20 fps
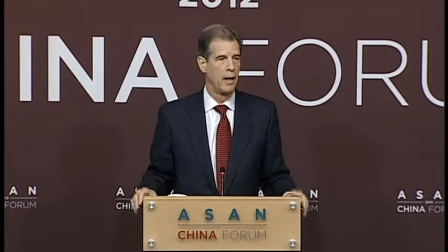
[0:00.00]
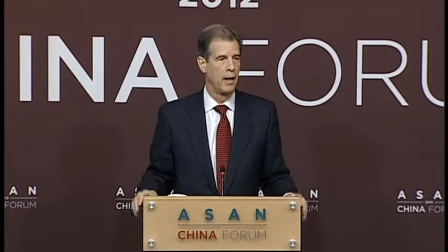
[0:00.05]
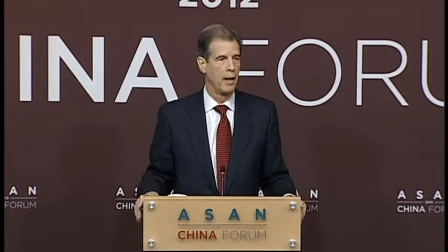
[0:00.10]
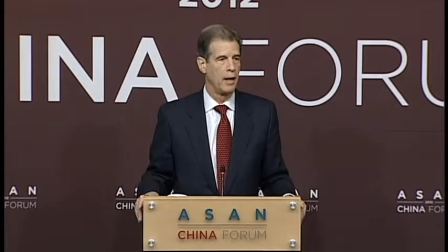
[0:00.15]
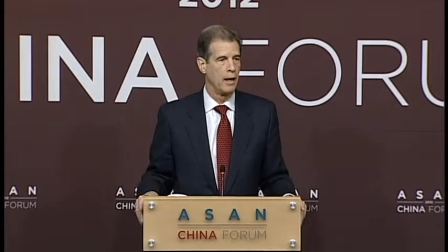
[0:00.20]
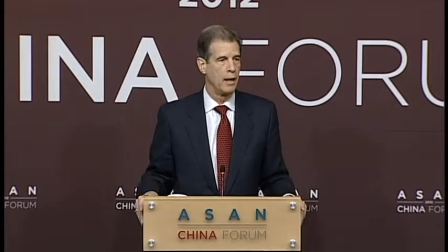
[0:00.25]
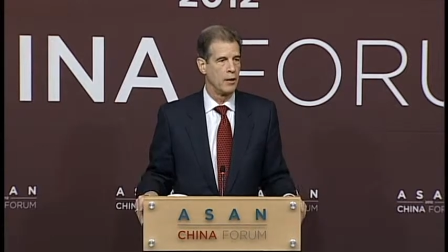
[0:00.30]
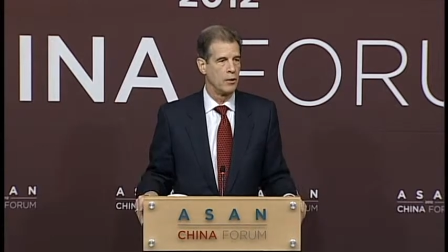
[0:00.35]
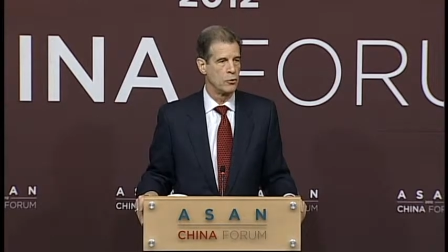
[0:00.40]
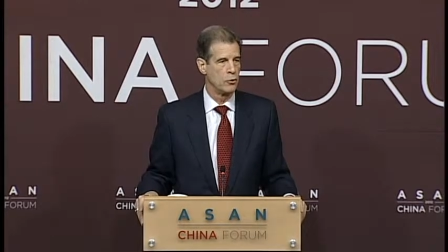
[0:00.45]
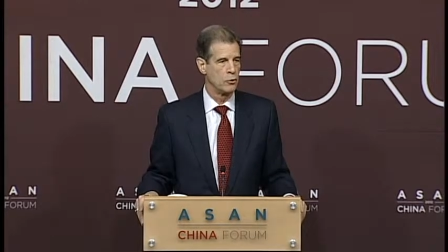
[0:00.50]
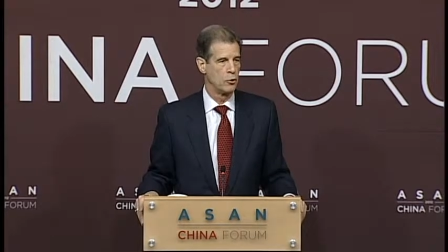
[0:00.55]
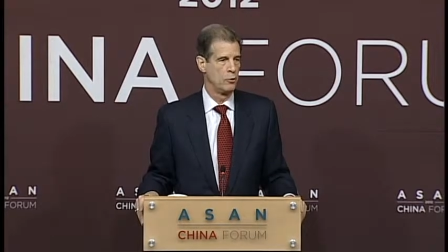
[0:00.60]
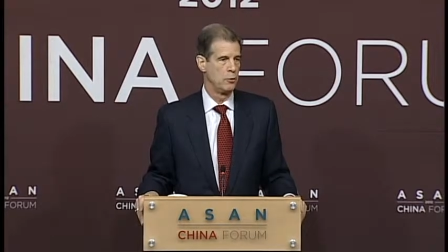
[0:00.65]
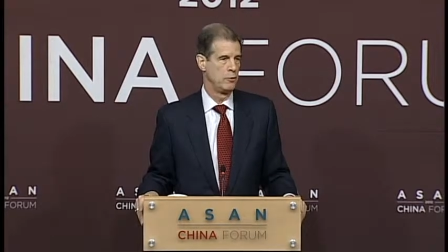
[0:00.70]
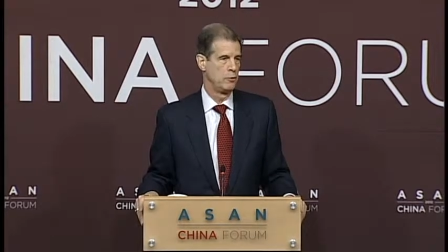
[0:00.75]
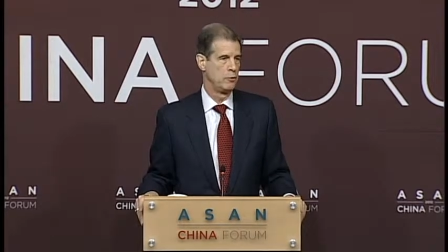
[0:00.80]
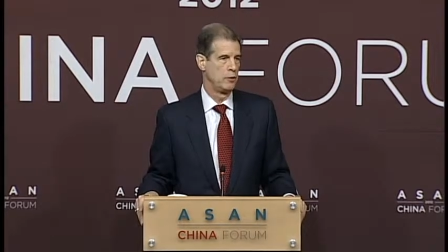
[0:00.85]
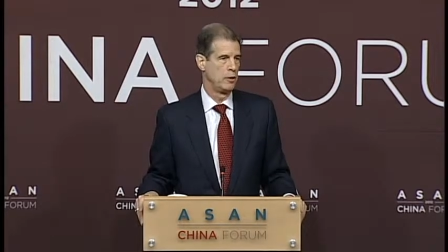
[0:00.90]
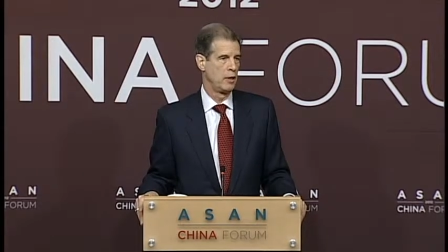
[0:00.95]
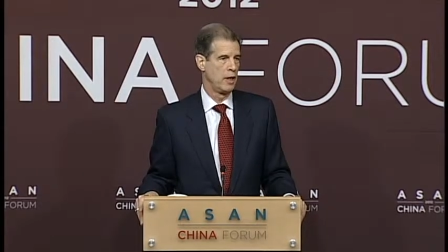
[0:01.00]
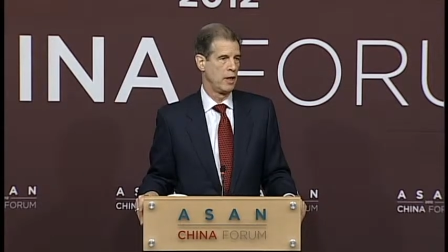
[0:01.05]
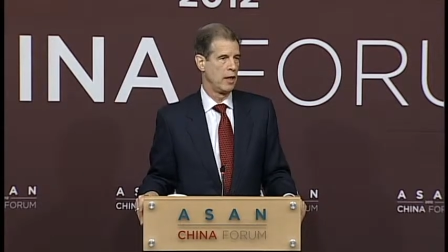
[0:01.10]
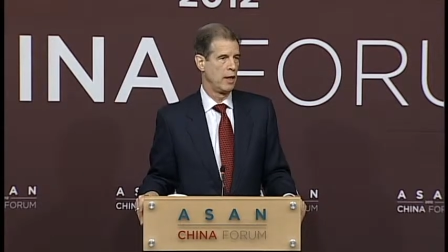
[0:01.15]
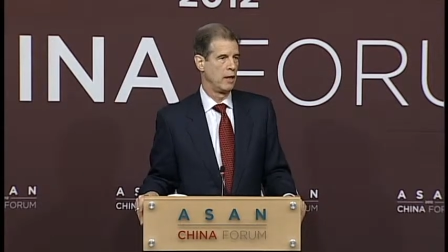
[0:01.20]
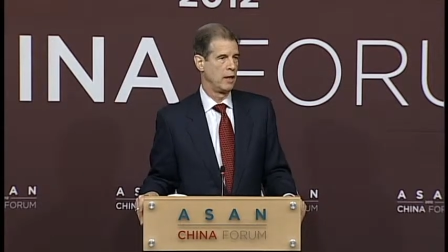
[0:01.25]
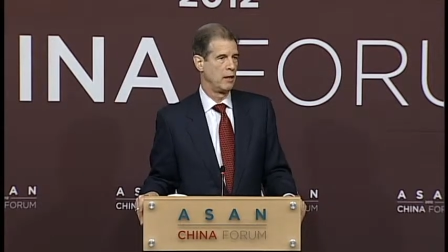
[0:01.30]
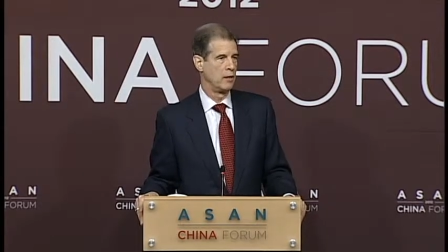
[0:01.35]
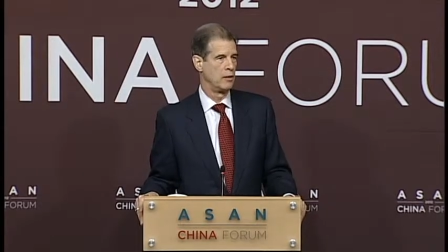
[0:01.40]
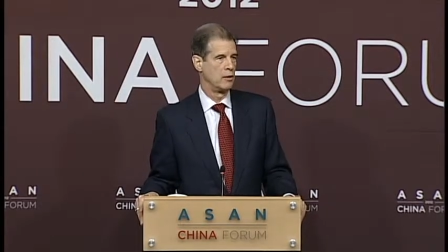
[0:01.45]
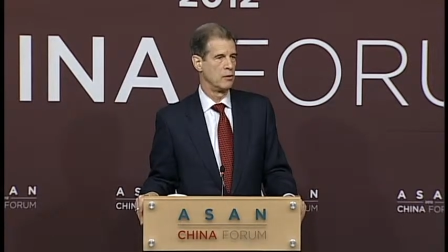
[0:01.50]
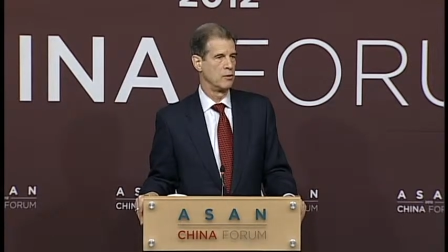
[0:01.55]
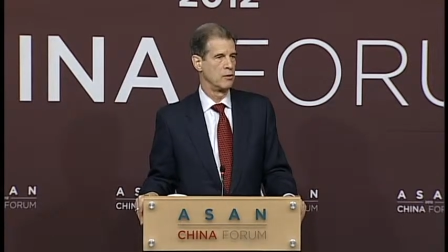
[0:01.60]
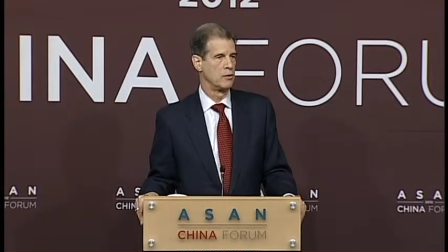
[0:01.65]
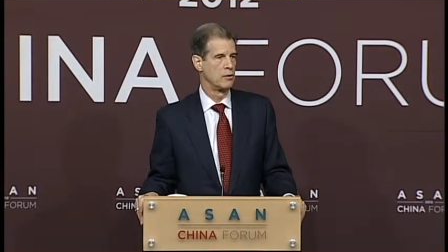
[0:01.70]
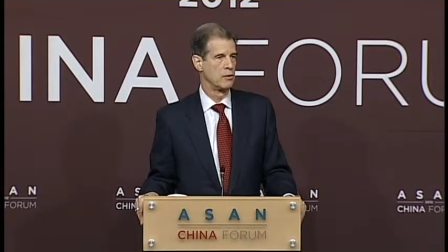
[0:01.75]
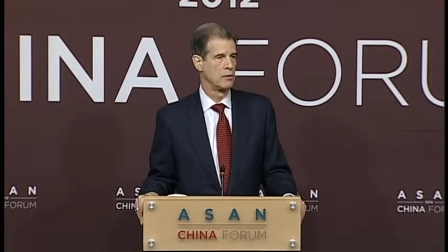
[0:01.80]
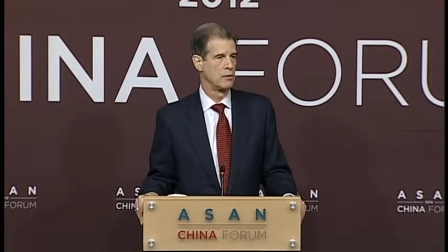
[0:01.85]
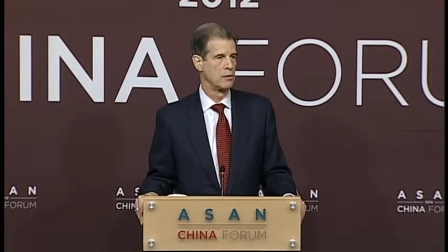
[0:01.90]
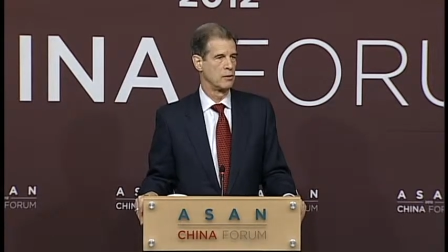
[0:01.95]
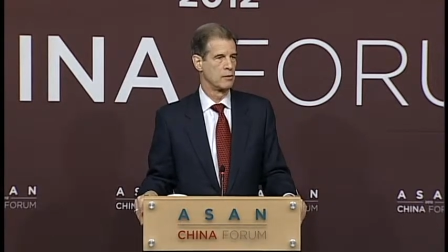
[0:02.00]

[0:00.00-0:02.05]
And as soon as